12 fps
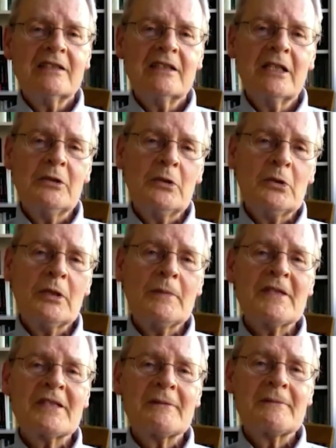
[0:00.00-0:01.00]
The
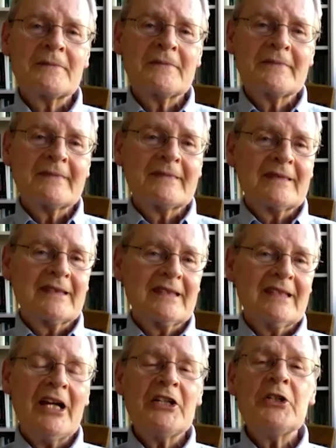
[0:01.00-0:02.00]
norms
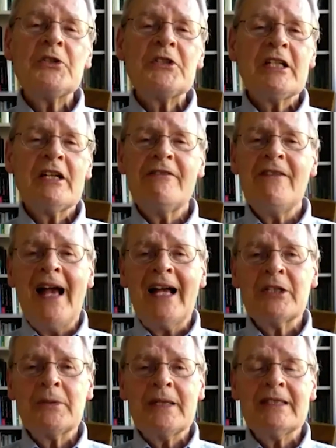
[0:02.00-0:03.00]
are used to
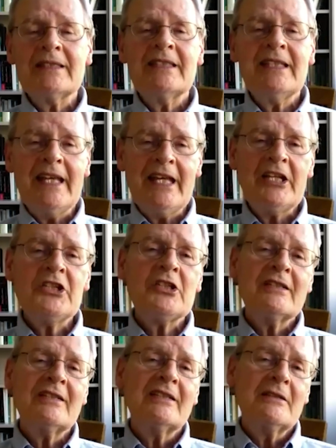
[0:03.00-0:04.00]
evaluate the
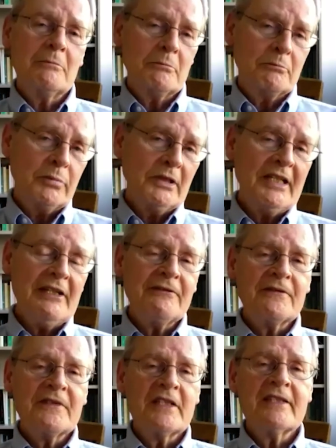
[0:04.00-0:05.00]
agent, belief,
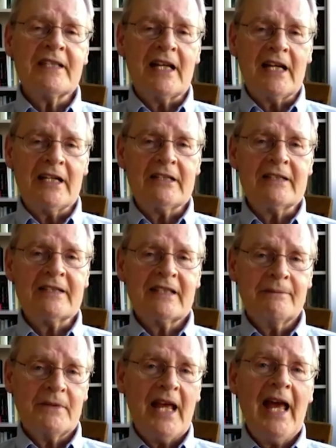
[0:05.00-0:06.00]
desires,
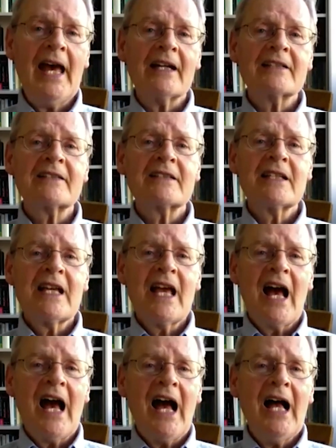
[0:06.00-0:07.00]
acts
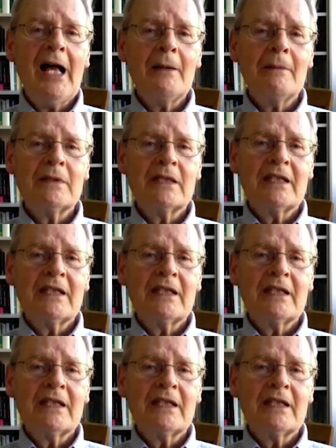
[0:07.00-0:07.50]
um,